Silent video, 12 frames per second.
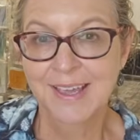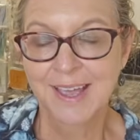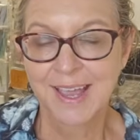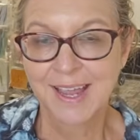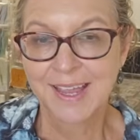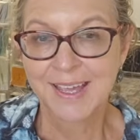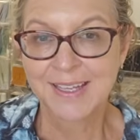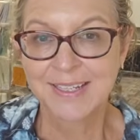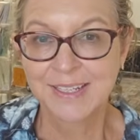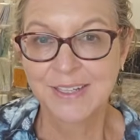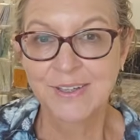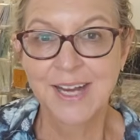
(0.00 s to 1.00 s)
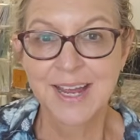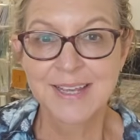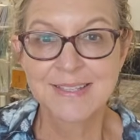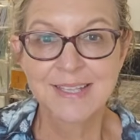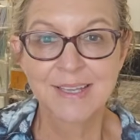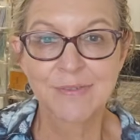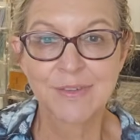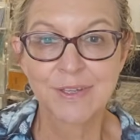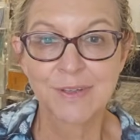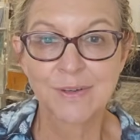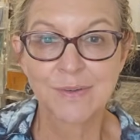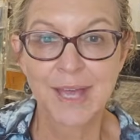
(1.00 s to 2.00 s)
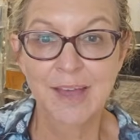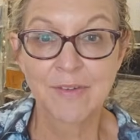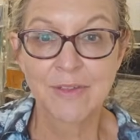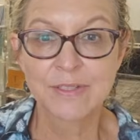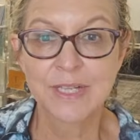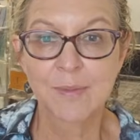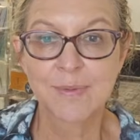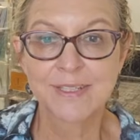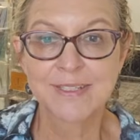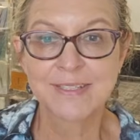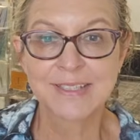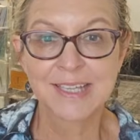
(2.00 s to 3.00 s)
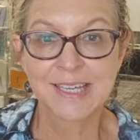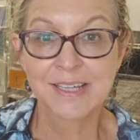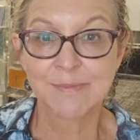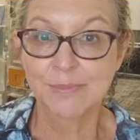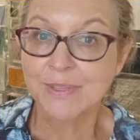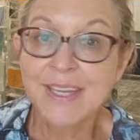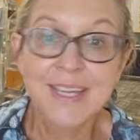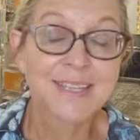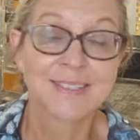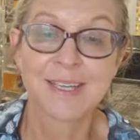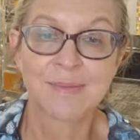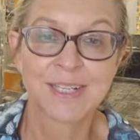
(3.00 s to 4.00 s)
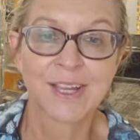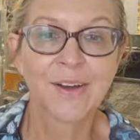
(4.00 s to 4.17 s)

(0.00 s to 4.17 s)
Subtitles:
And you guys, if you have other topics, please let me know.